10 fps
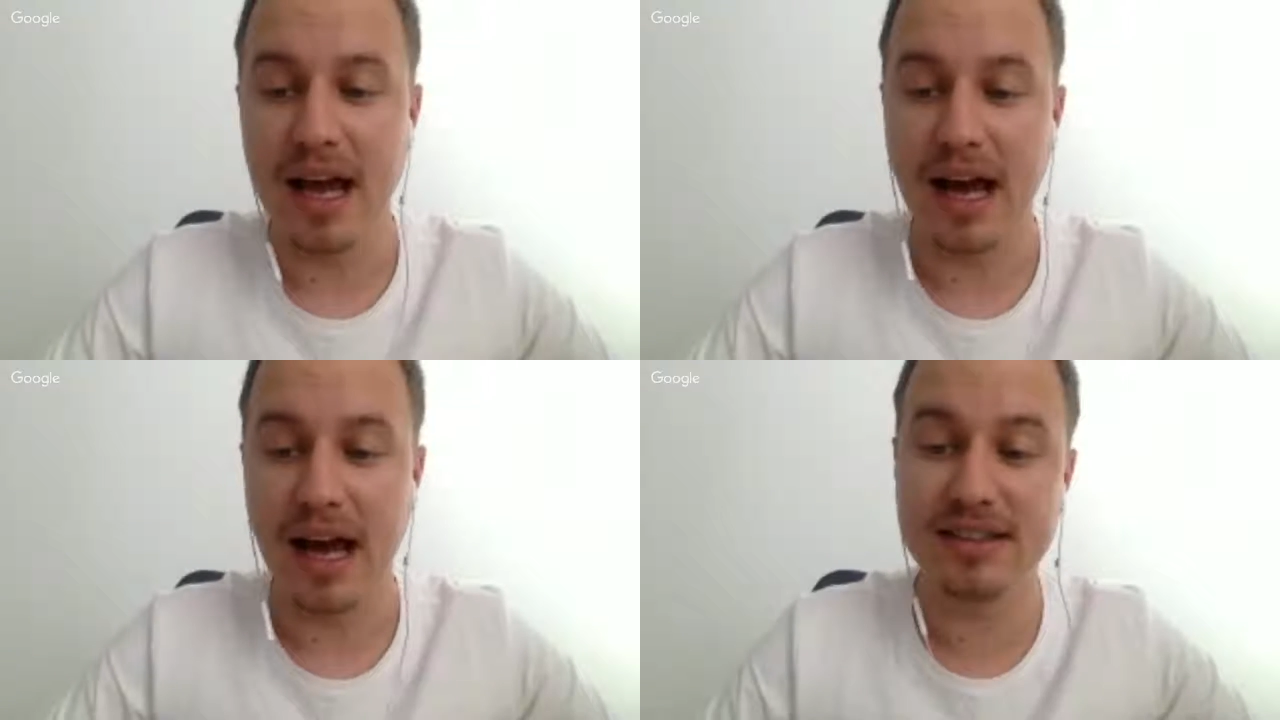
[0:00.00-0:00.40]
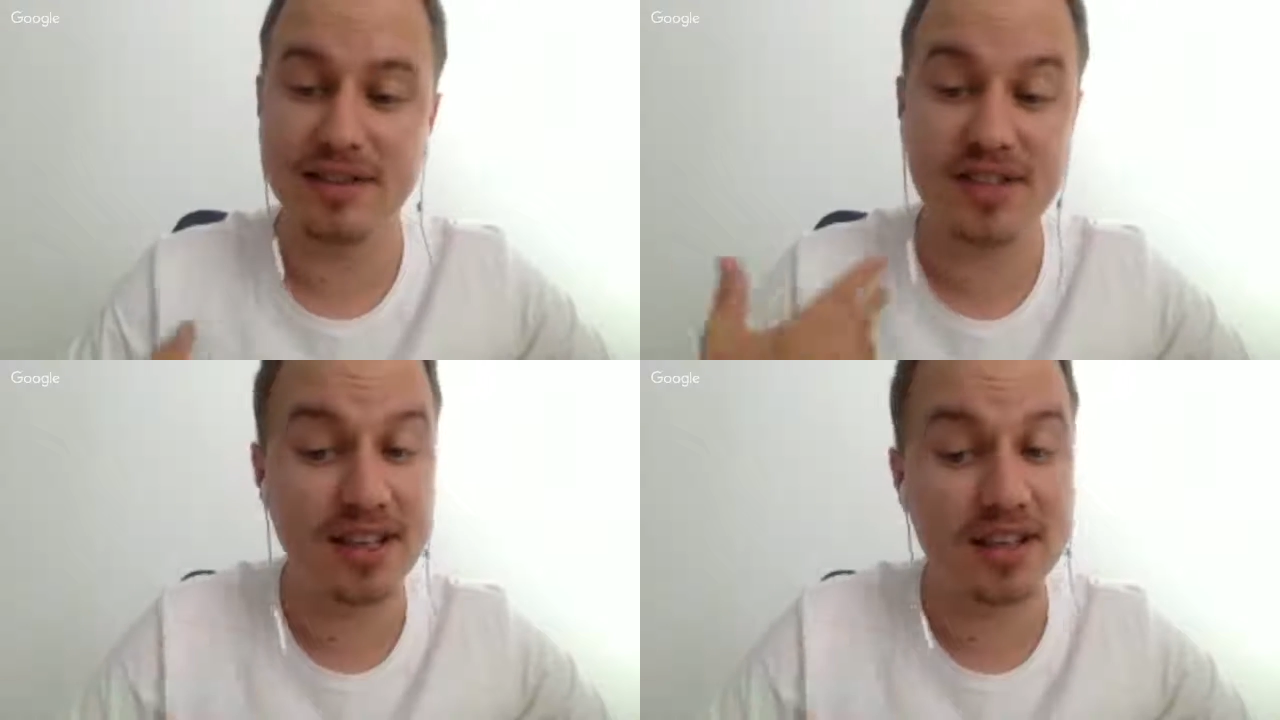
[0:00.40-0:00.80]

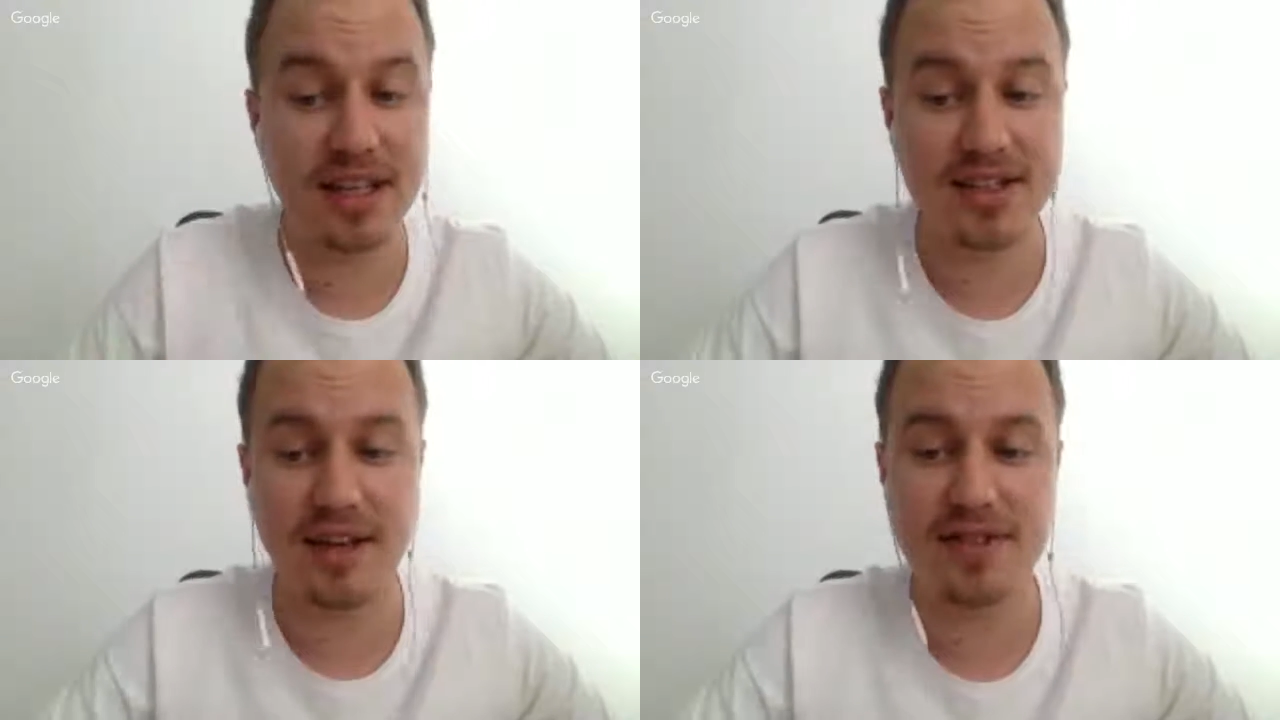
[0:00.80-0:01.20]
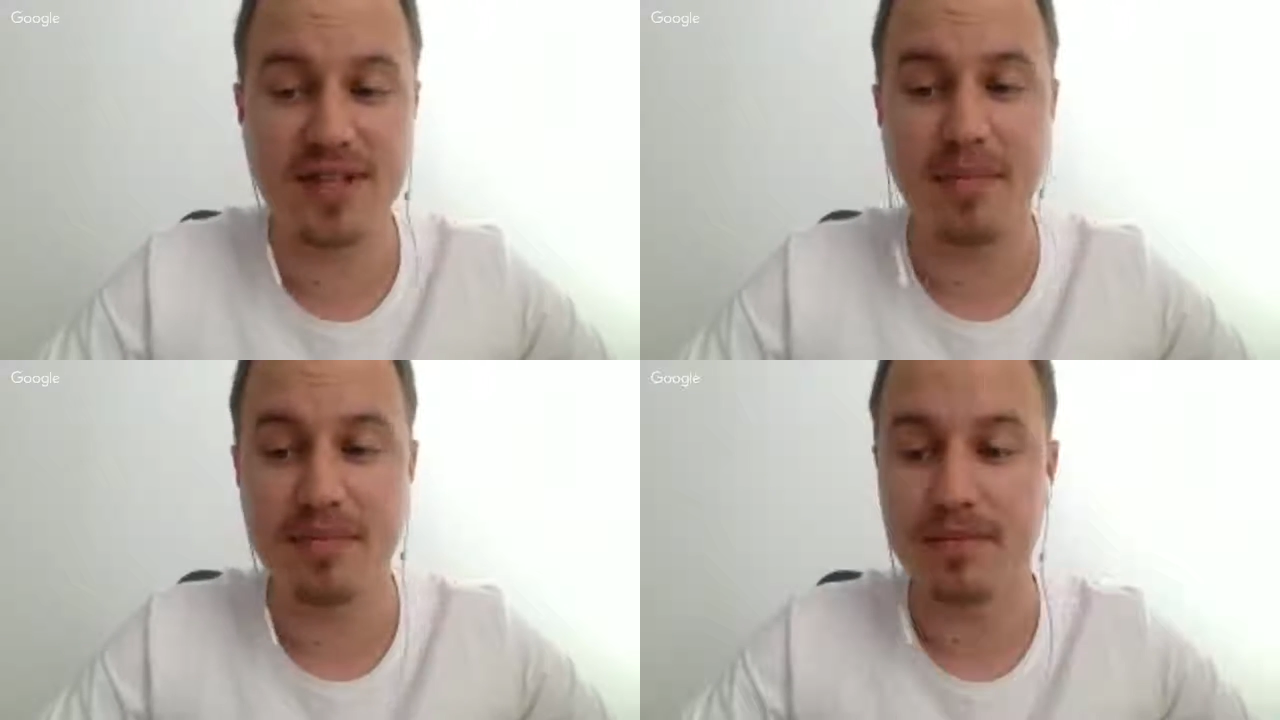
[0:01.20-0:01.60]
this gives
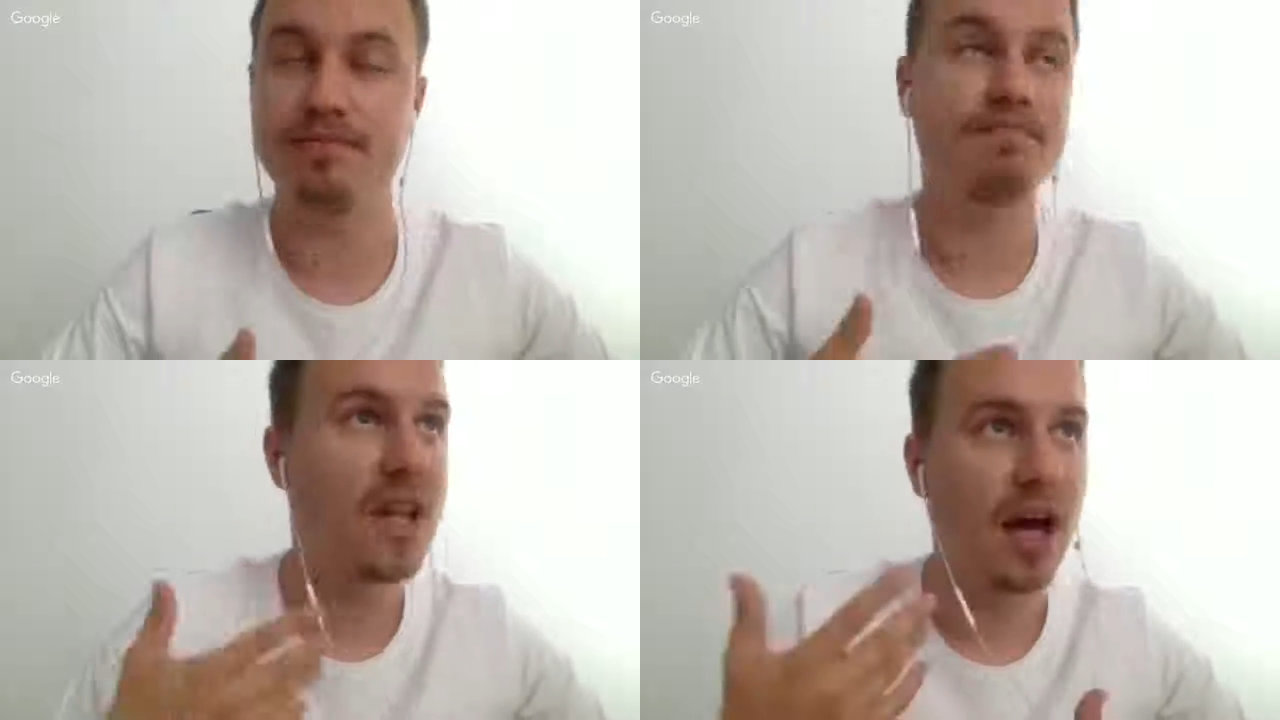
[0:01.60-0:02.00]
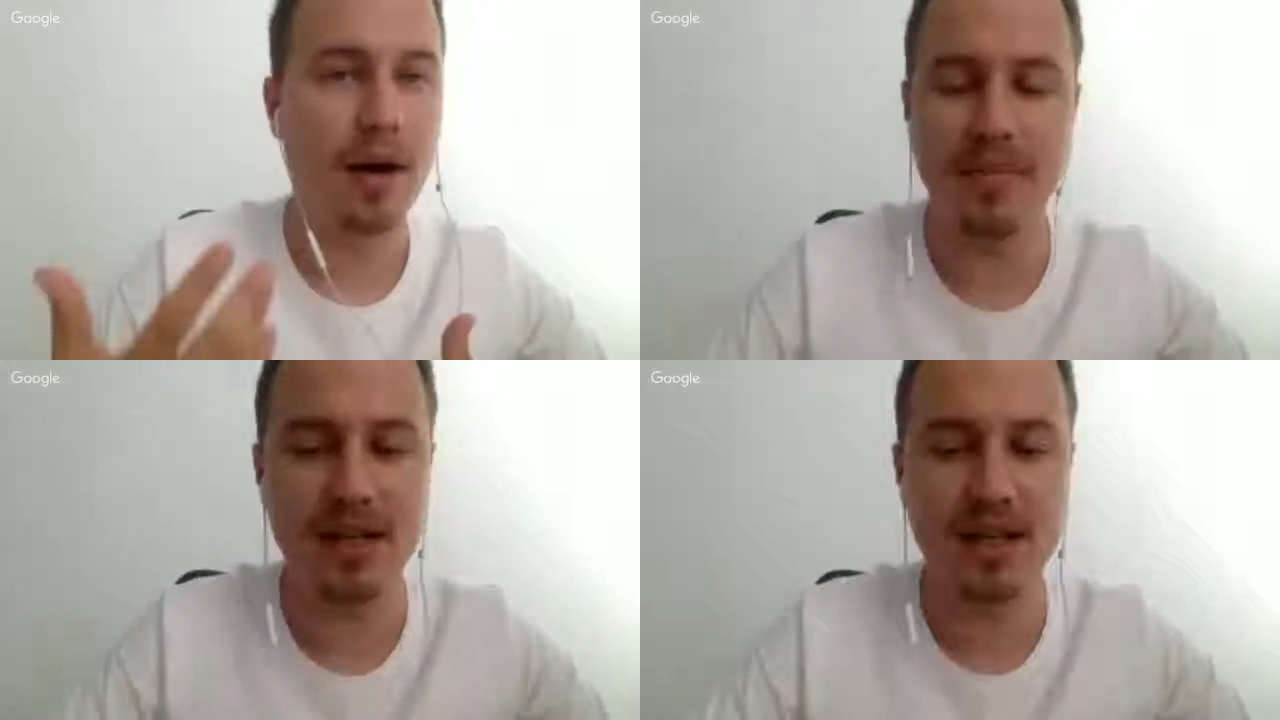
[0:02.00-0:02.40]
them a
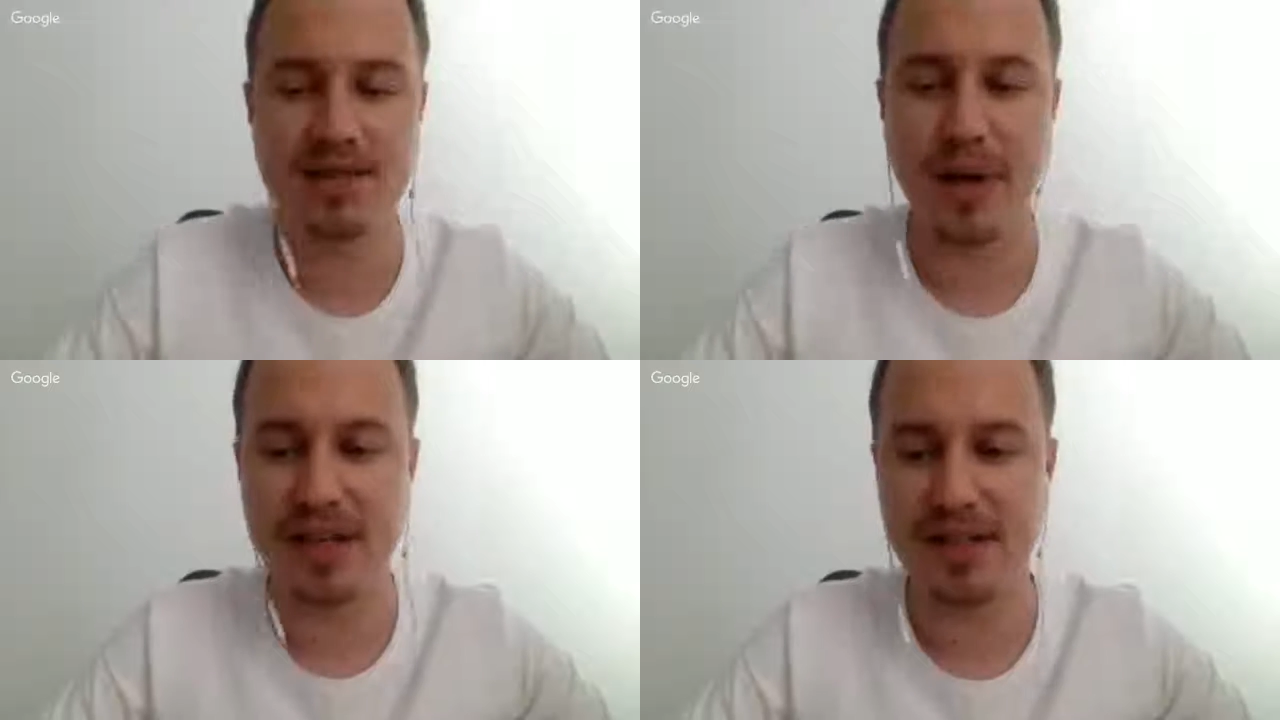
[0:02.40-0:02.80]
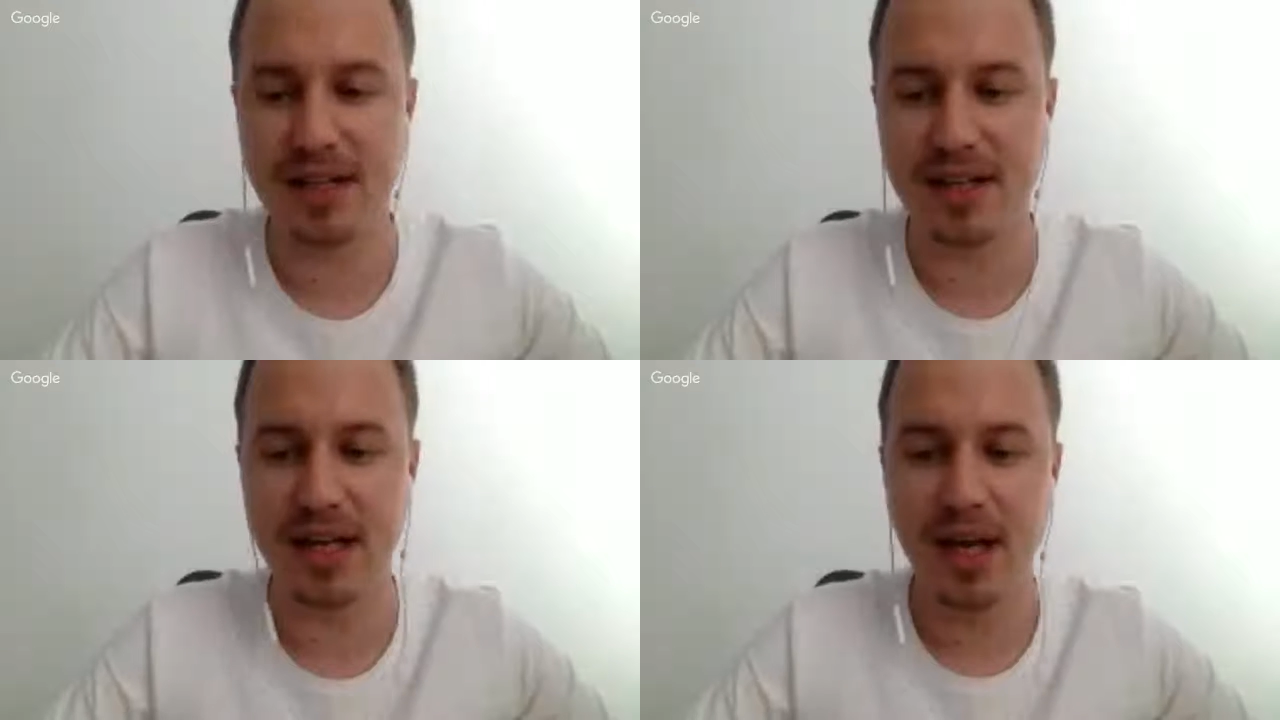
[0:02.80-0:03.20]
means
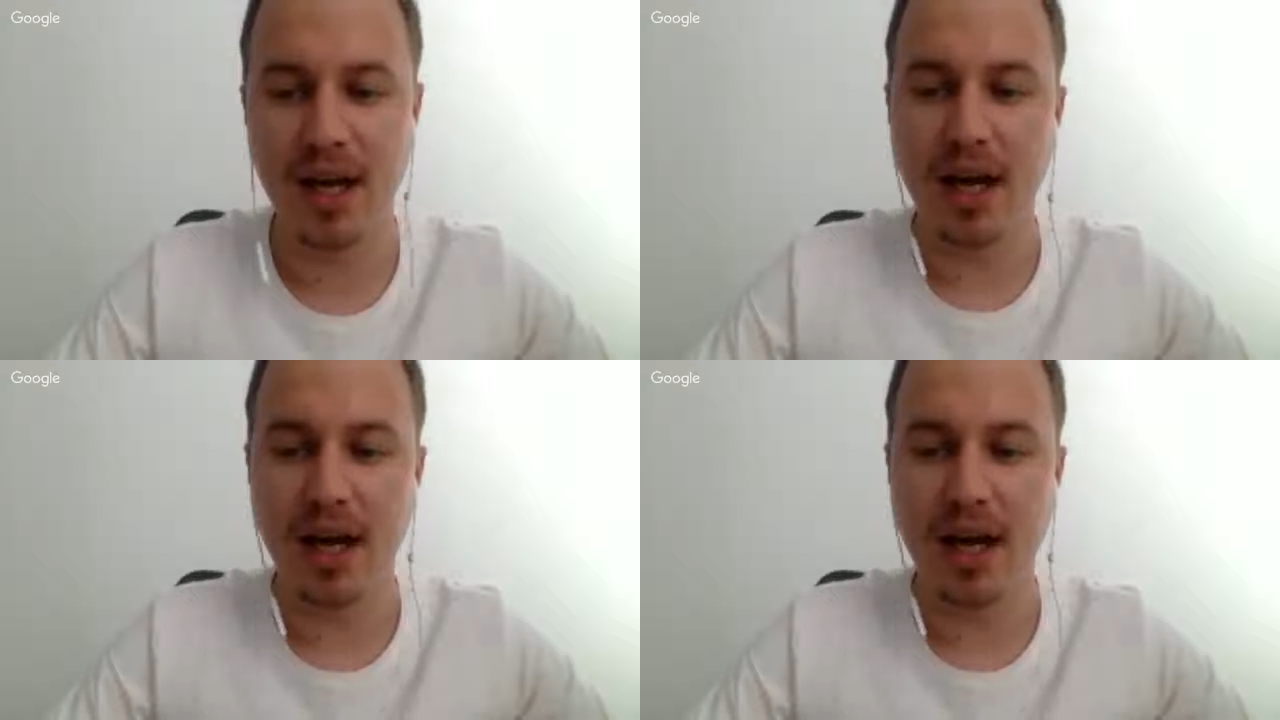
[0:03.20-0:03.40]
basically